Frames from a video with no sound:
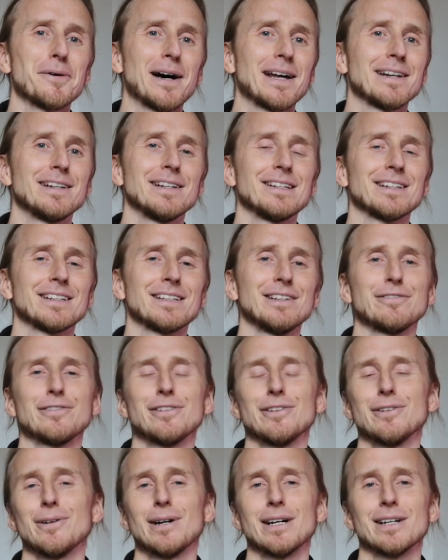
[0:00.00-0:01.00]
I didn't give
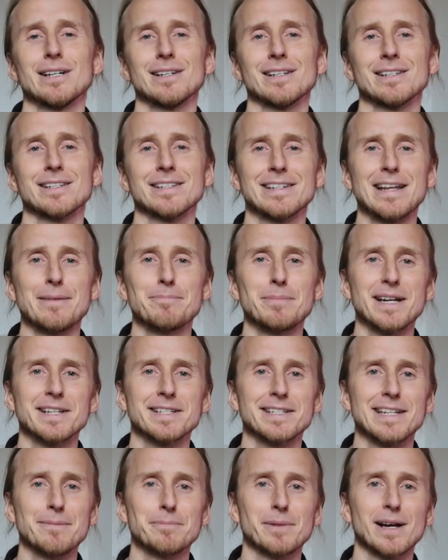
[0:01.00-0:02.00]
you a
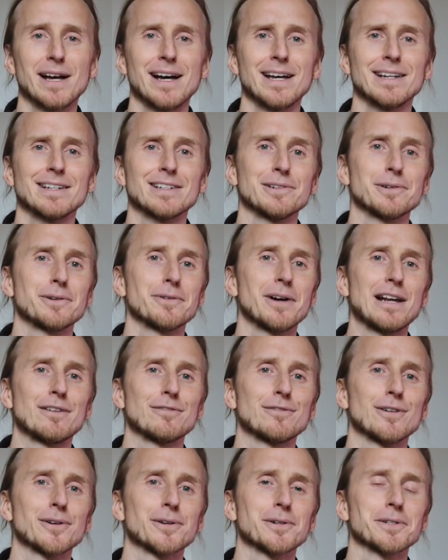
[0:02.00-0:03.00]
step-by-step guide to great
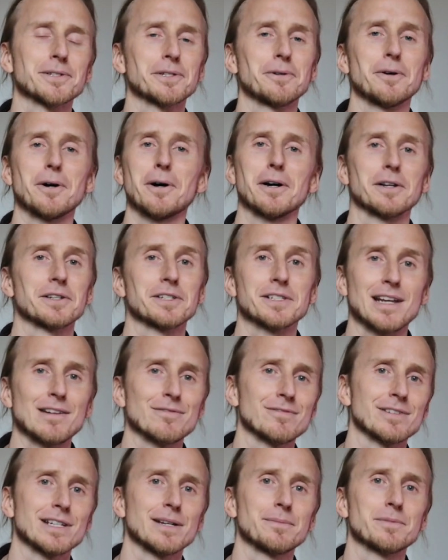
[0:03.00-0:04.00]
photos or
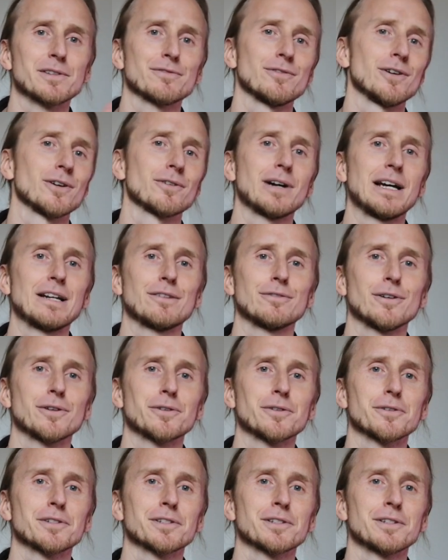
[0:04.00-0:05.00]
7 tips for great
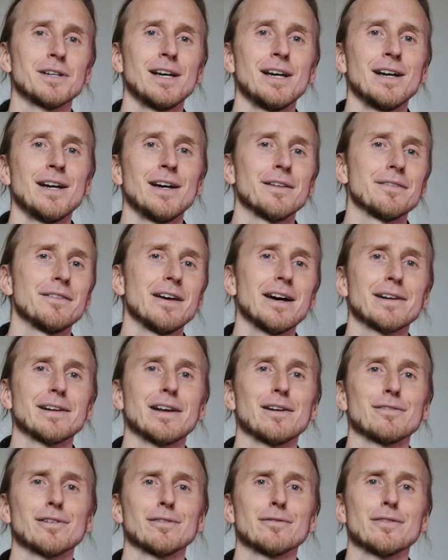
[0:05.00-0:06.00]
photos, there are
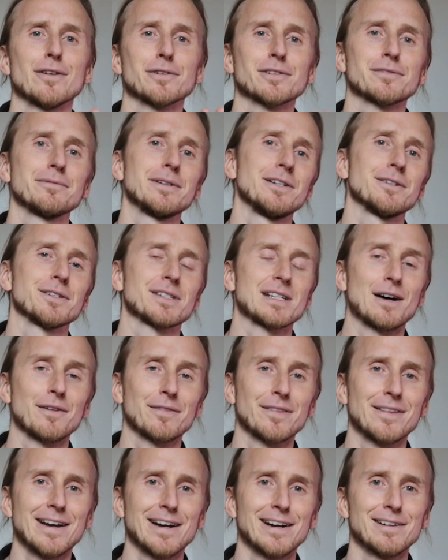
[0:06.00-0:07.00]
enough of those videos
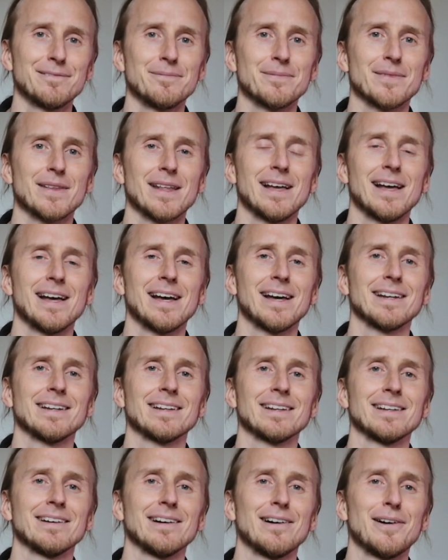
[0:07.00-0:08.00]
out there.
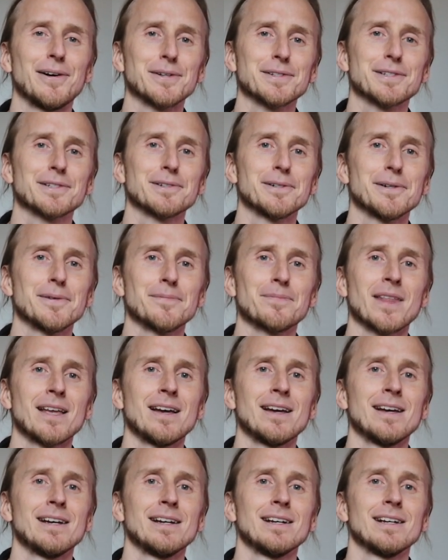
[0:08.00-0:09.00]
And also,
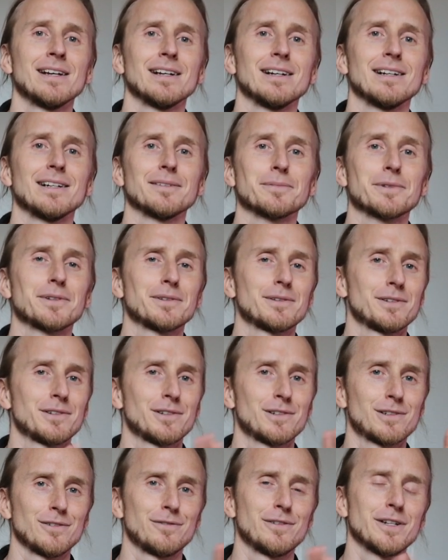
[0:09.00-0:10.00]

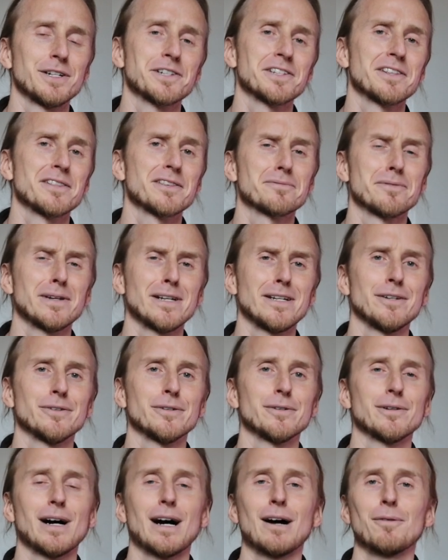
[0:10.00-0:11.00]
to finish this
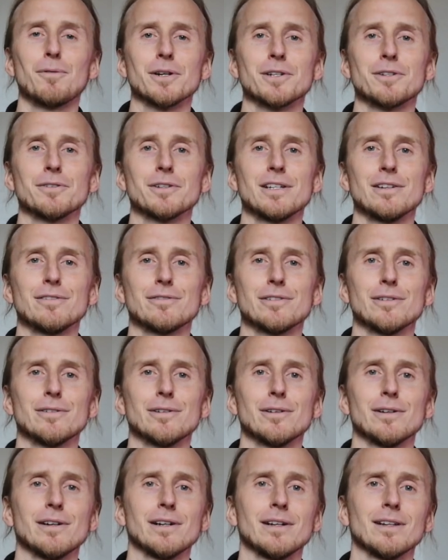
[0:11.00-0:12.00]
video, I want to give
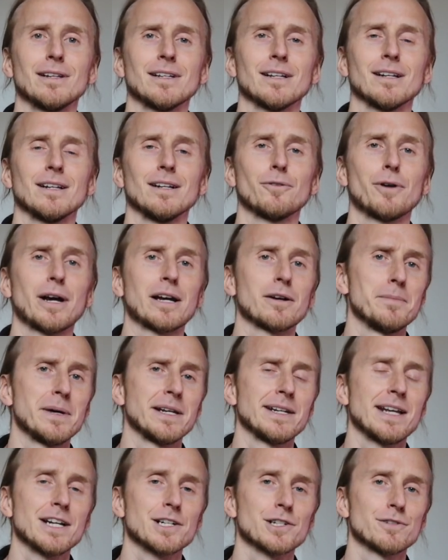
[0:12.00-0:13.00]
you a little
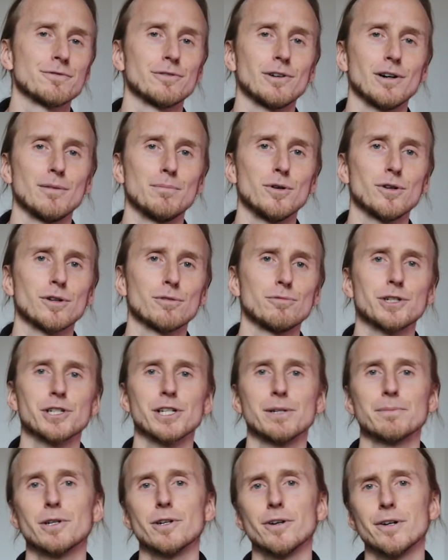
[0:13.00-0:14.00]
recommendation for a book which
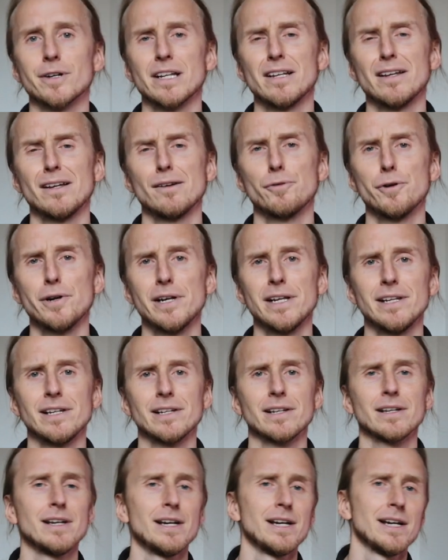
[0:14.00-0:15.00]
I'm currently
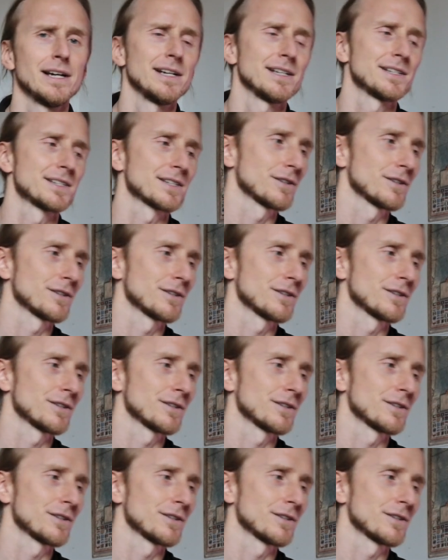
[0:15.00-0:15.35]
reading. It's